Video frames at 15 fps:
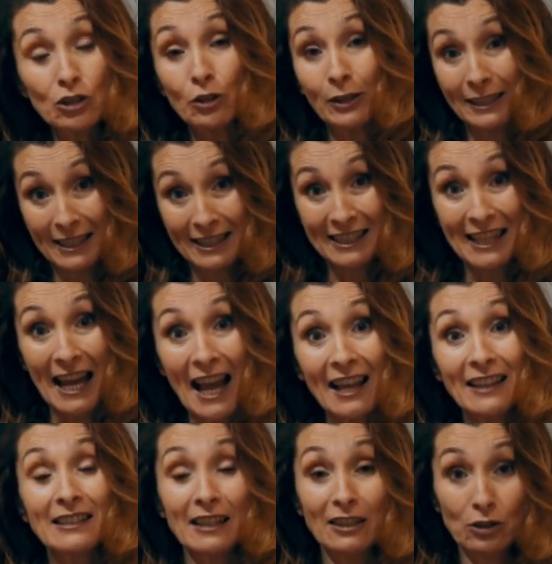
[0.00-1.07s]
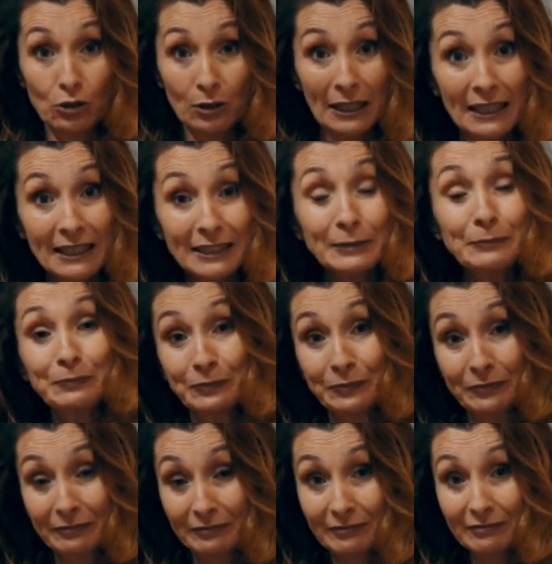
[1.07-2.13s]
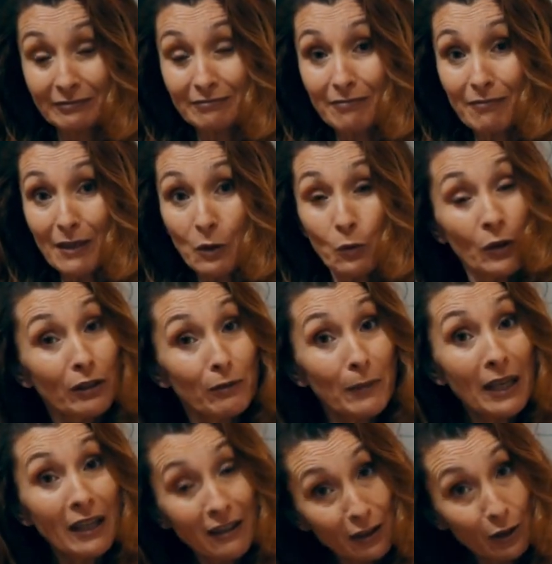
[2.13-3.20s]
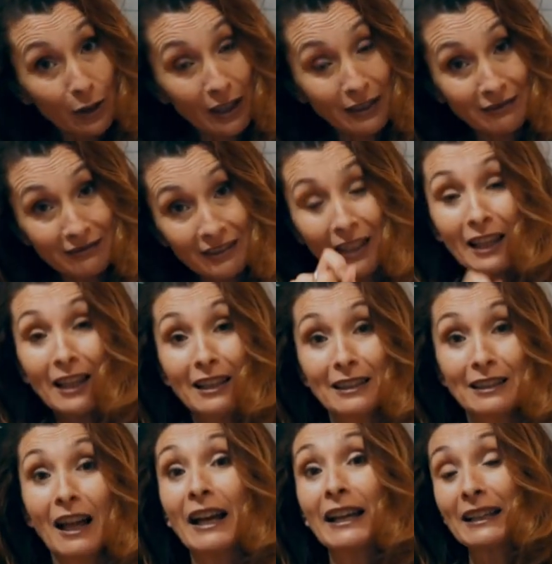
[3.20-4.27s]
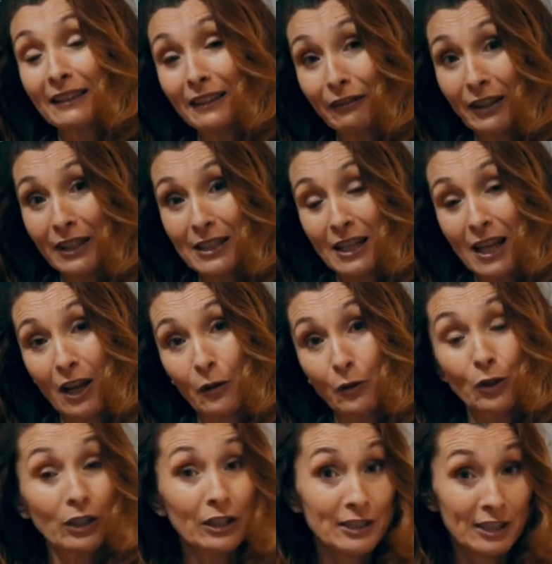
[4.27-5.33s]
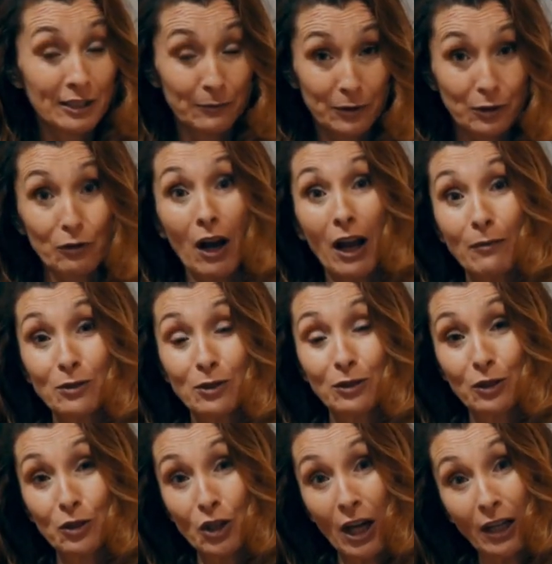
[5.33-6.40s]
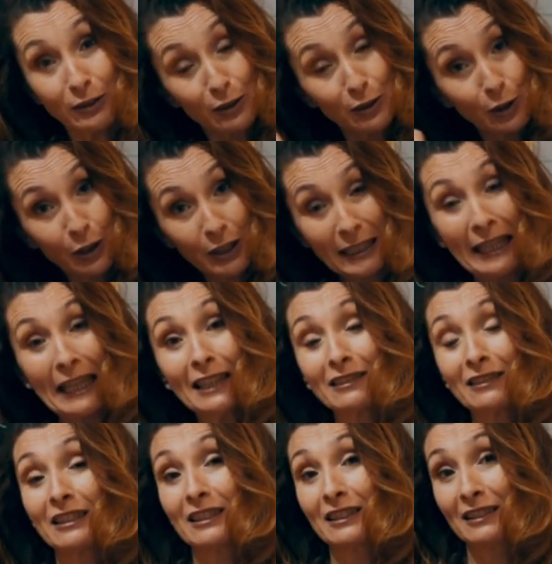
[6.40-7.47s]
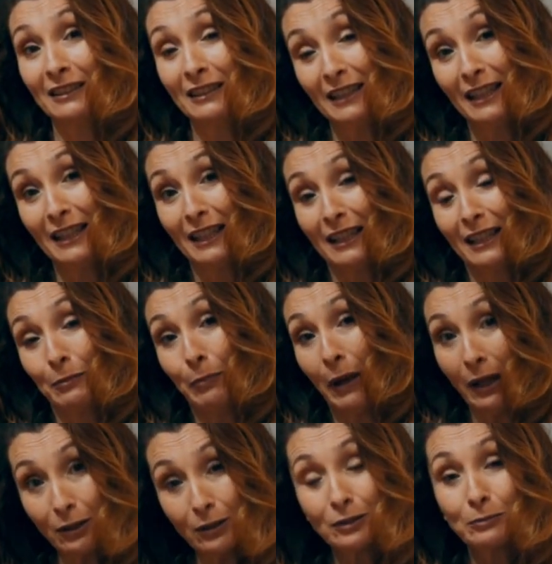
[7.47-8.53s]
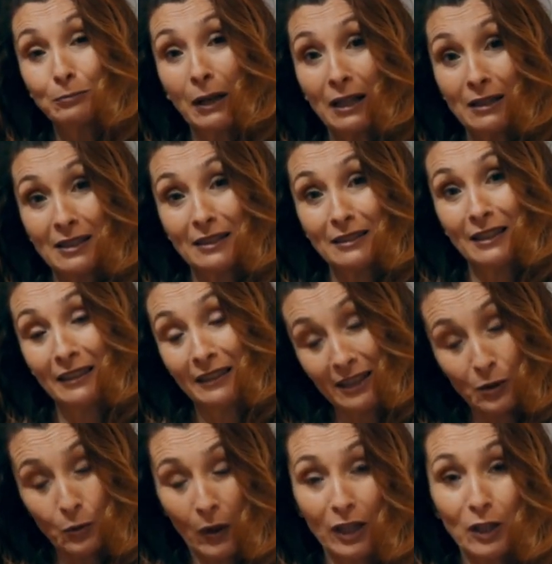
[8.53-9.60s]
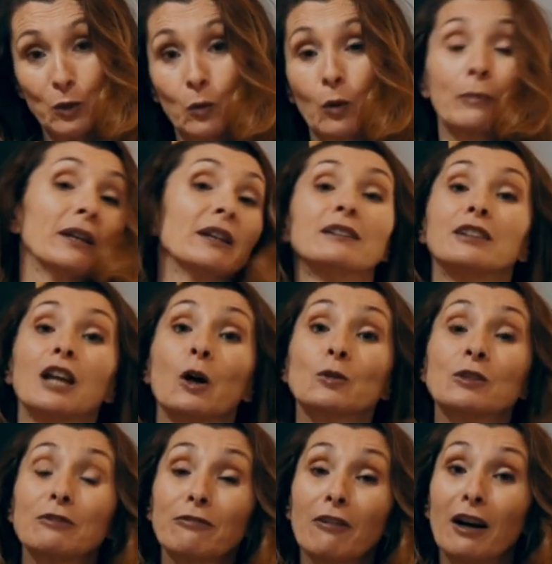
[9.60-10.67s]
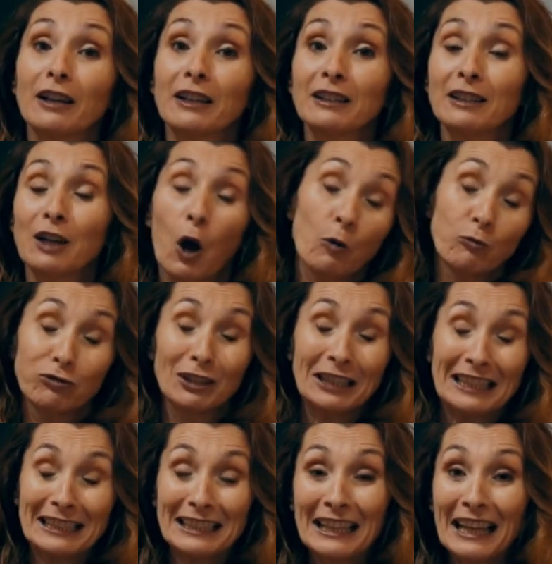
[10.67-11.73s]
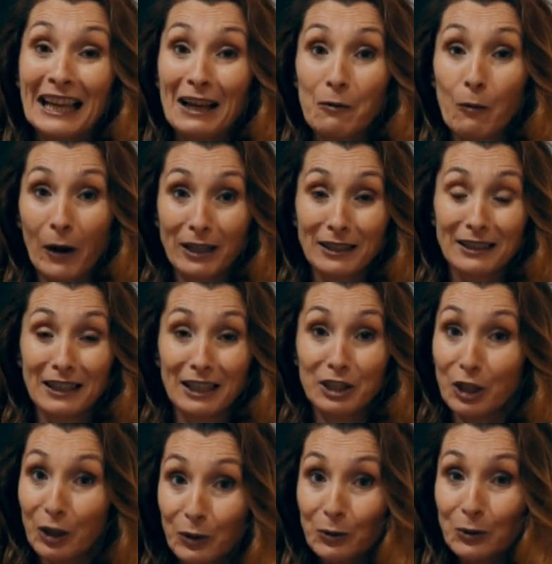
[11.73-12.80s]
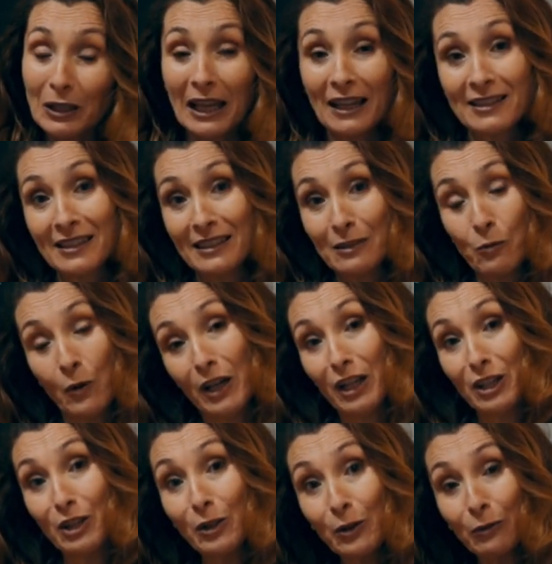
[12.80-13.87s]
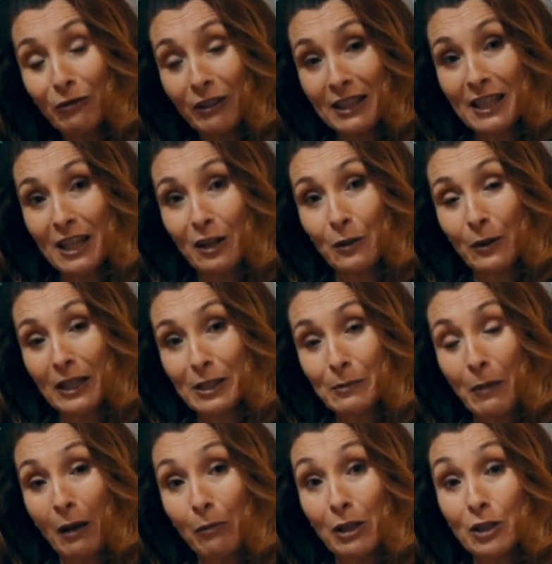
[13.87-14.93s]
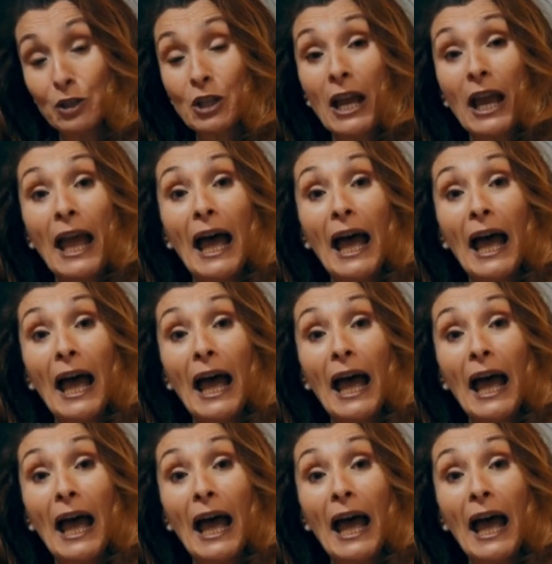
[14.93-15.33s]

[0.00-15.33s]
to understand and to learn with me, you can like the video, you can subscribe to the channel, you can hit the bell button, and this way you will be notified, hopefully, when a new lesson, when a new video is published.